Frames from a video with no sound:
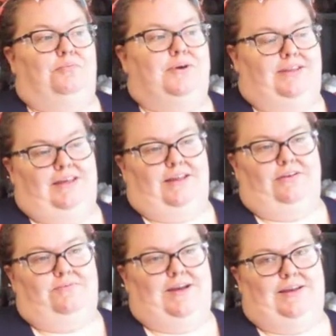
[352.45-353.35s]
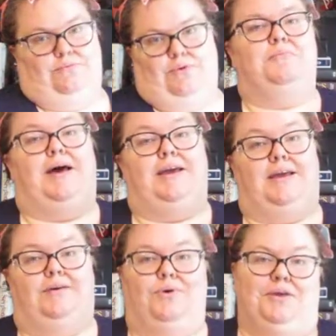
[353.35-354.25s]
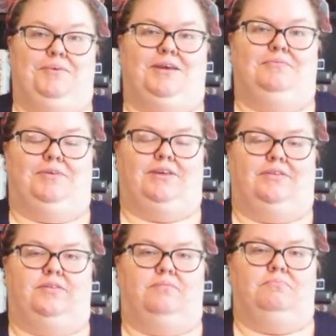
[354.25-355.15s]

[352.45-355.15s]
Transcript: what they later find by a white man, because